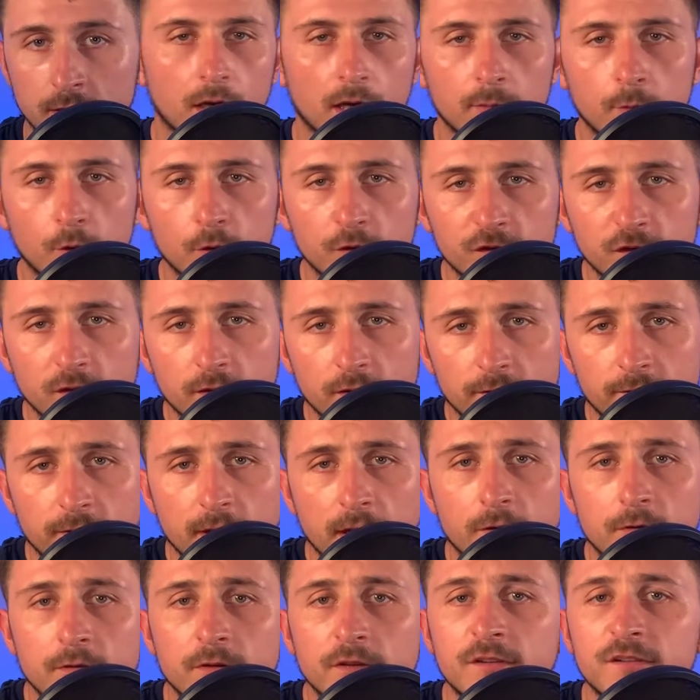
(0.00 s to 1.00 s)
I'm also the
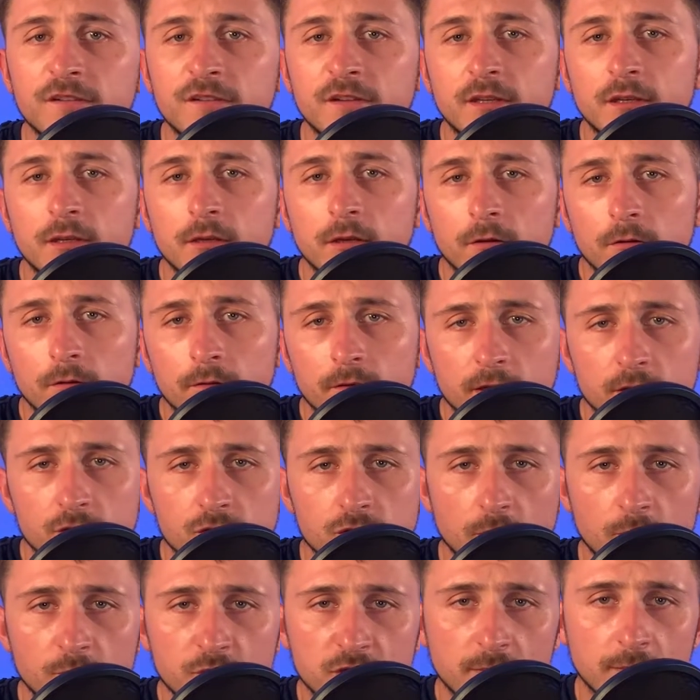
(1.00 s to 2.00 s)
founder and CEO of the
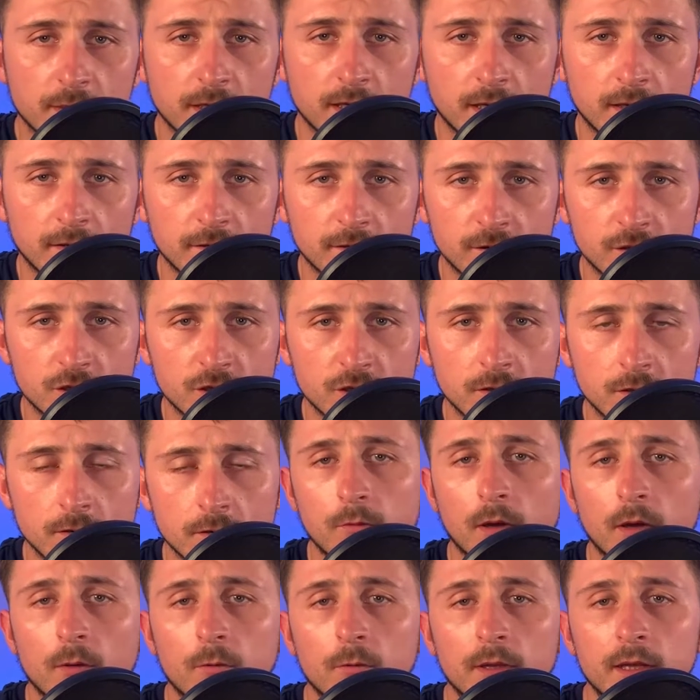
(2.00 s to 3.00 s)
Dropshipping Institute,
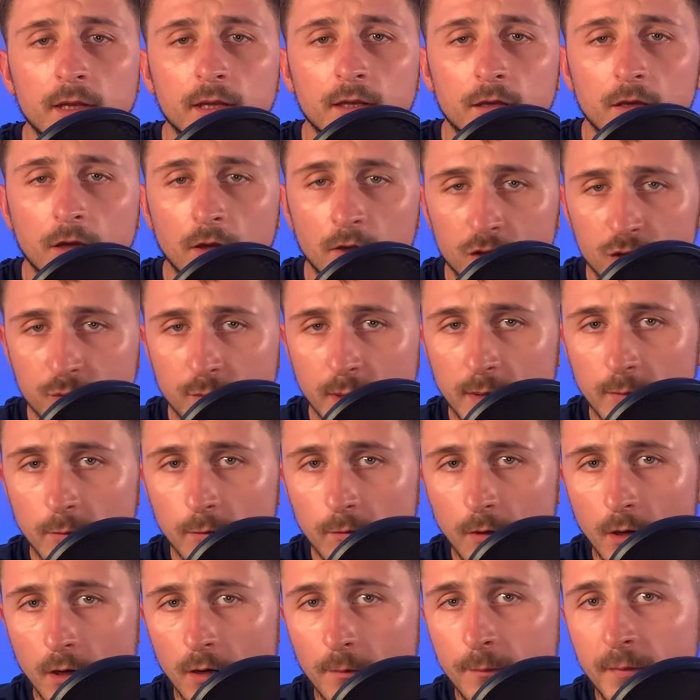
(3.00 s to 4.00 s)
where we coach people
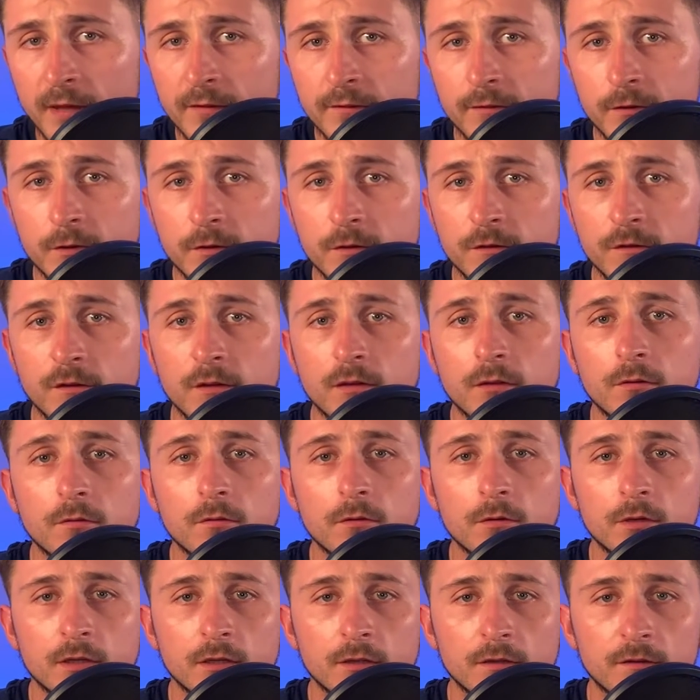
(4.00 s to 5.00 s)
on methods in
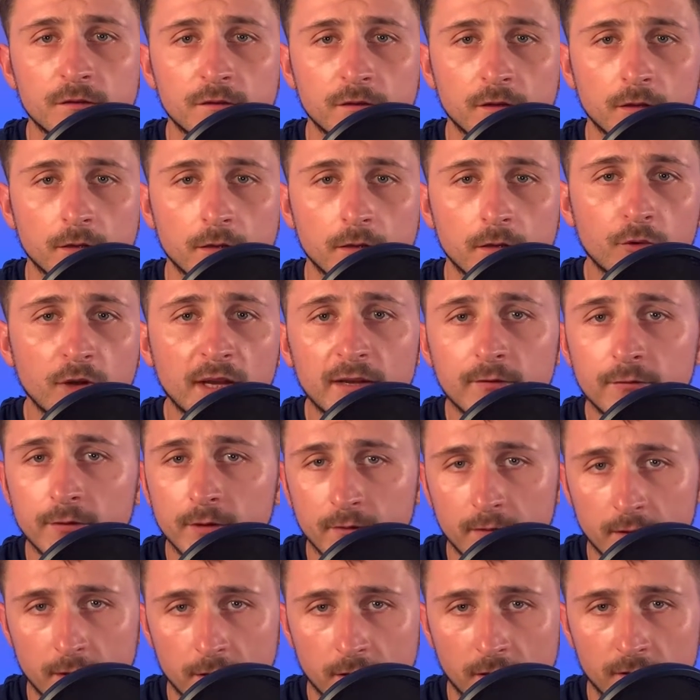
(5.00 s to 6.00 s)
order to break free of
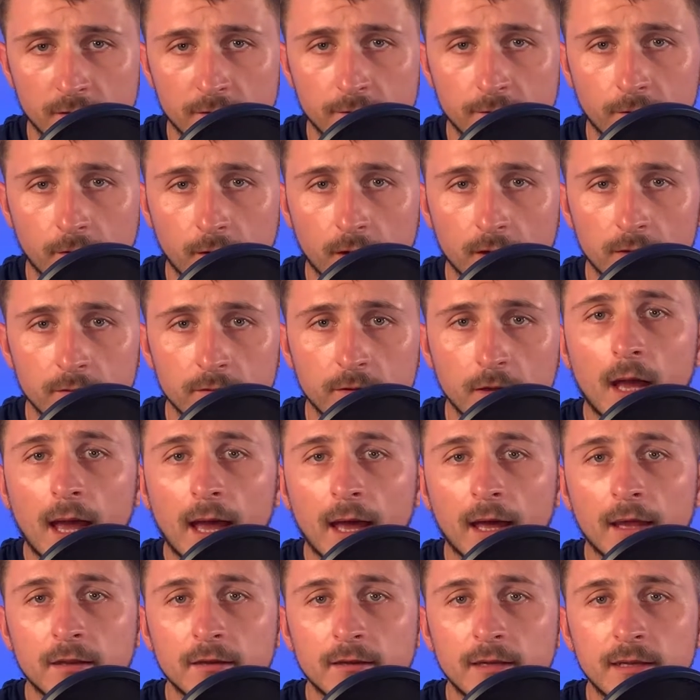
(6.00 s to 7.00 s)
the 9 to 5
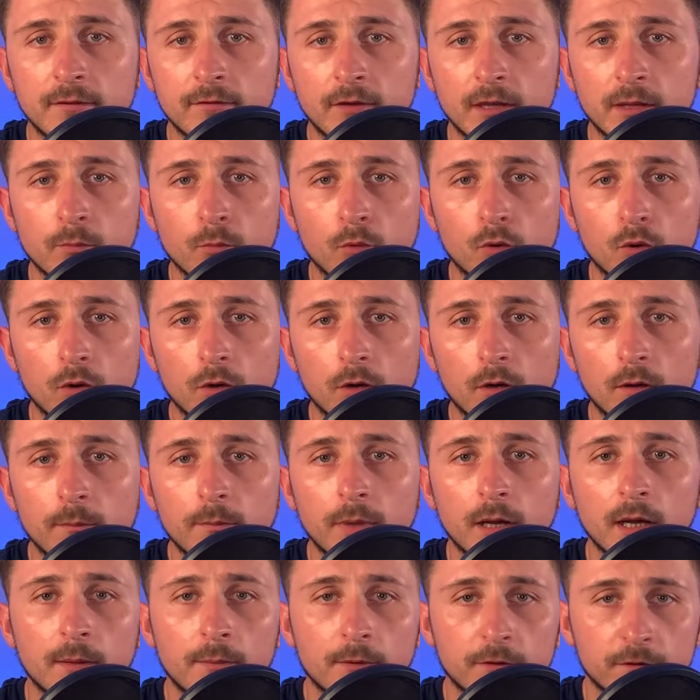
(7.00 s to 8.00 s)
and live a more
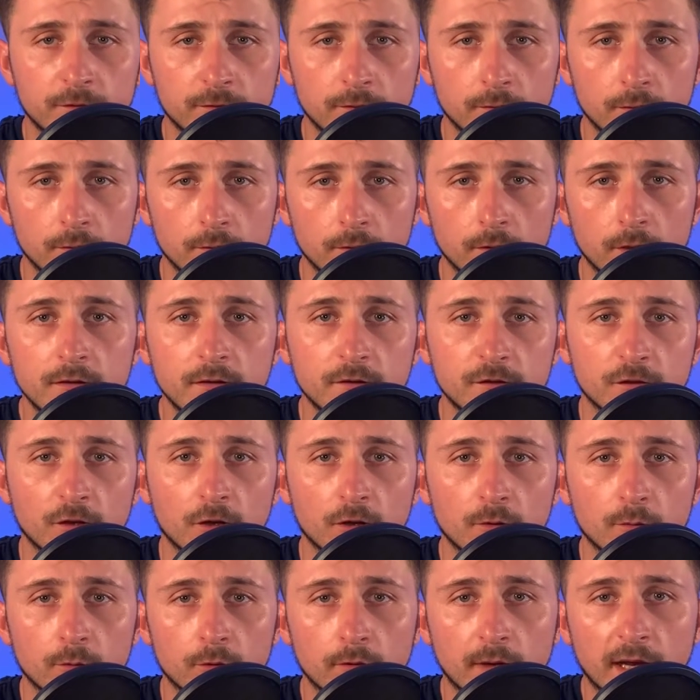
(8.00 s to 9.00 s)
purposeful,
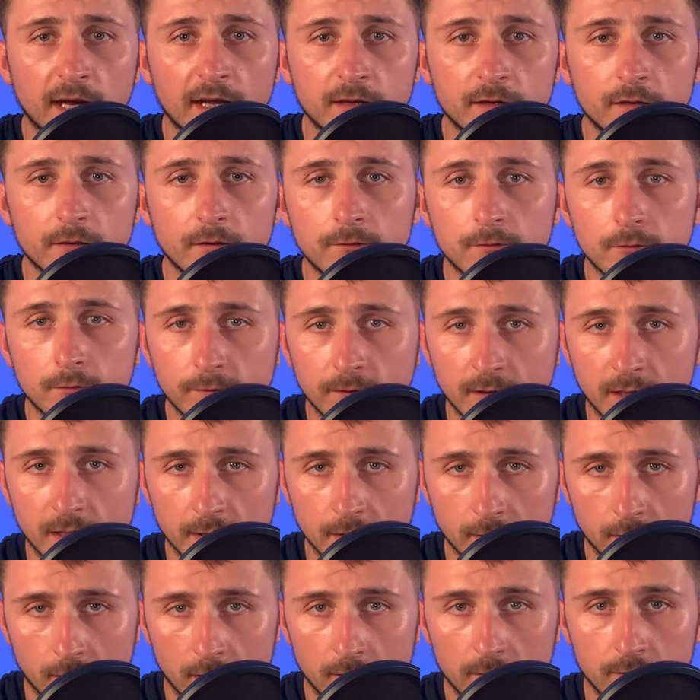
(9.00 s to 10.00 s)
desirable and fulfilling
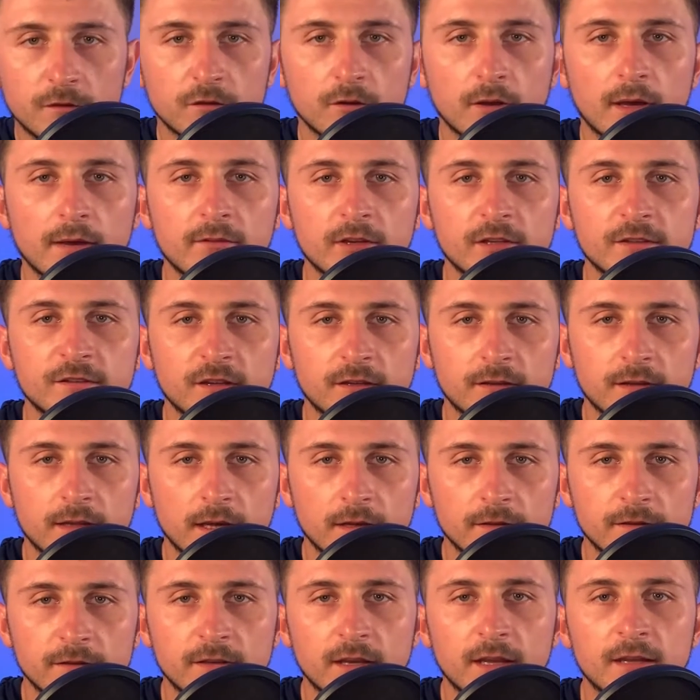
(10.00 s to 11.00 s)
life. So having said
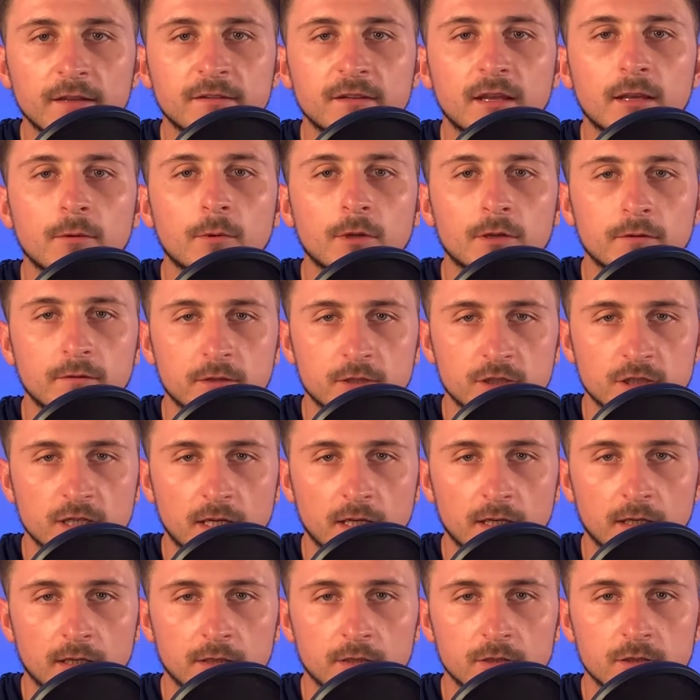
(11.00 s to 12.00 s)
that, today is day one of the
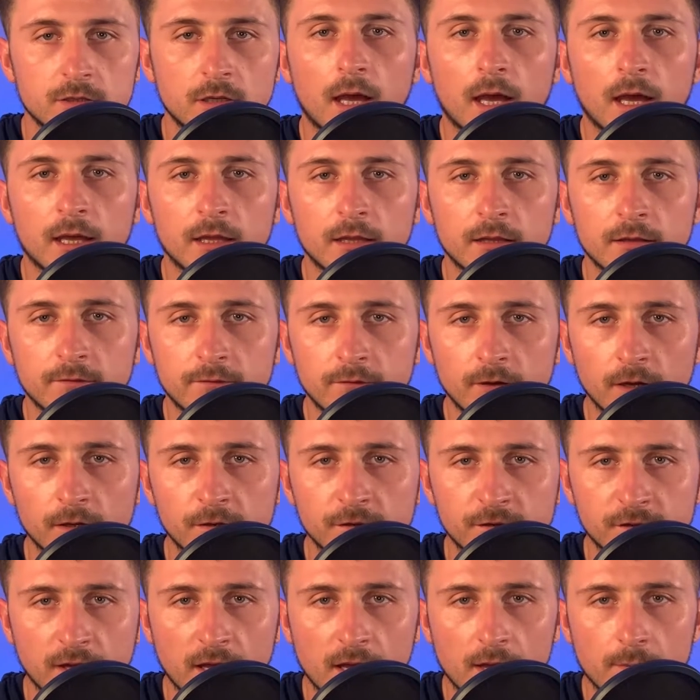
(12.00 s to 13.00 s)
challenge and the first
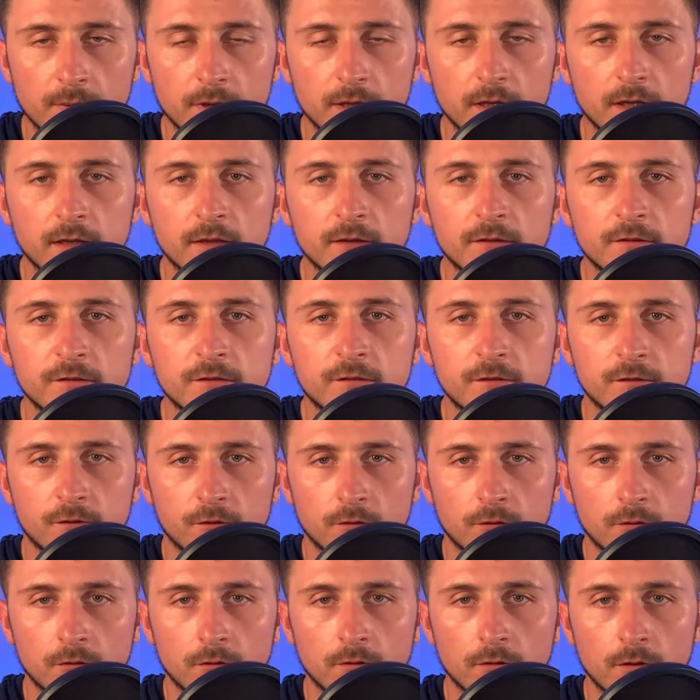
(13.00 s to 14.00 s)
step is
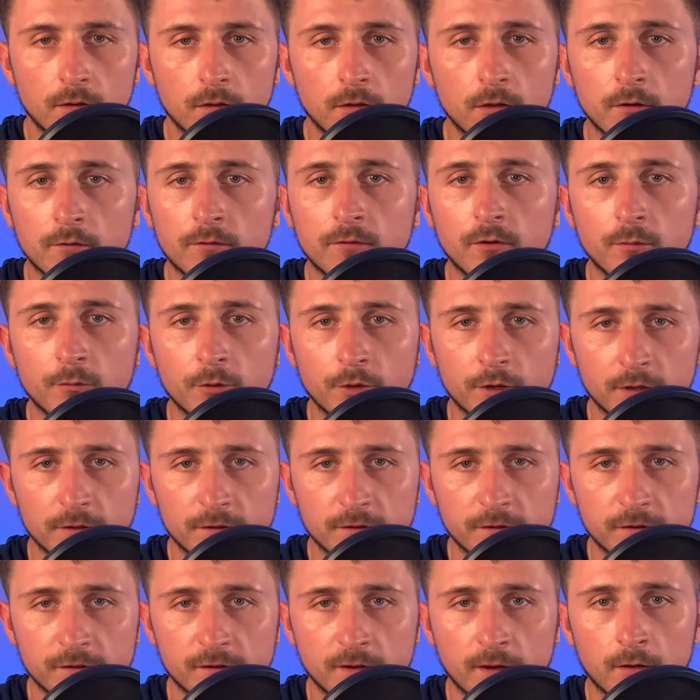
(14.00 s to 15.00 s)
to look for a product
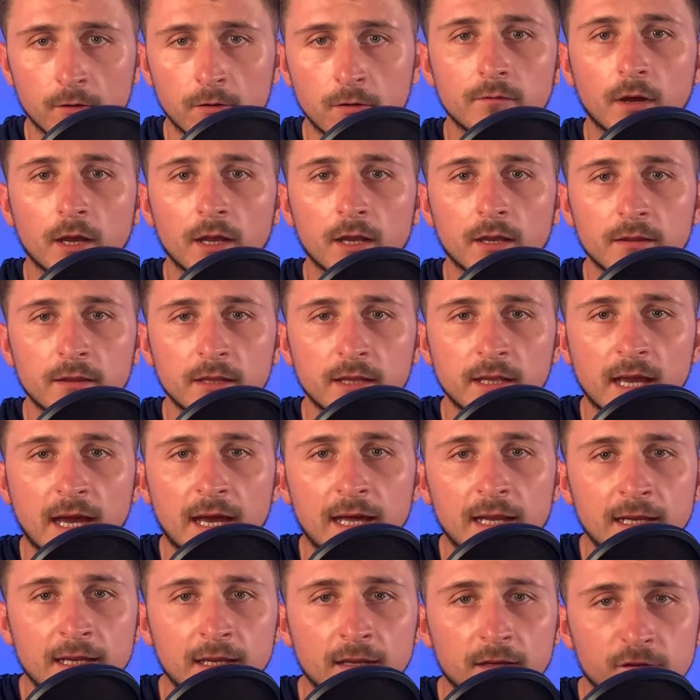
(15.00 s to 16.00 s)
to sell via the
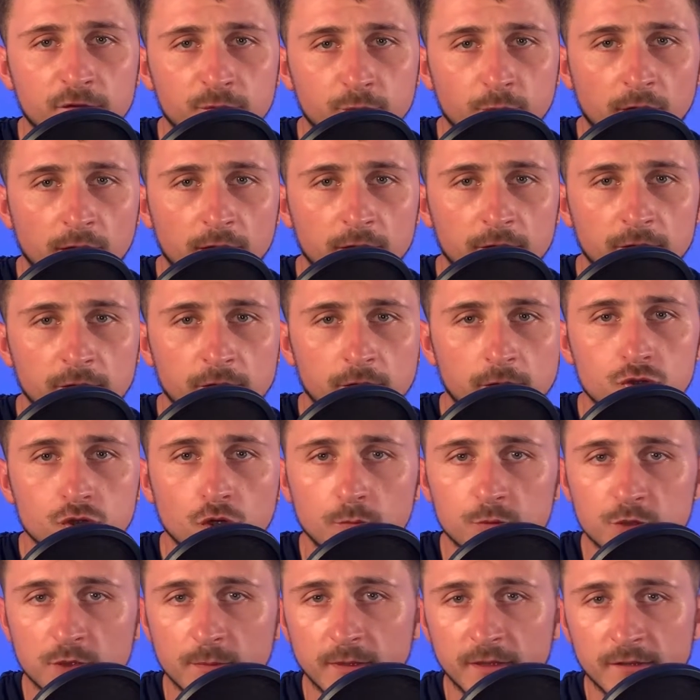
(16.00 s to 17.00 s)
Aliexpress
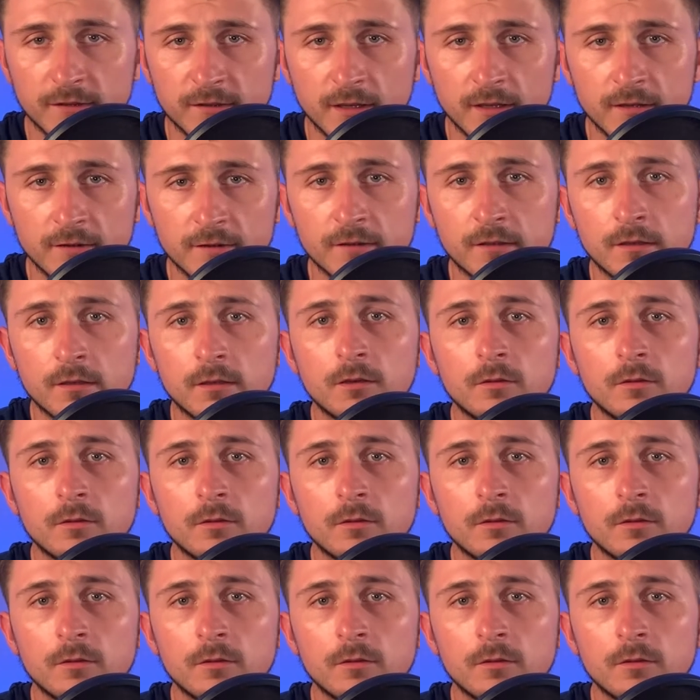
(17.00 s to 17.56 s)
Dropshipping Center,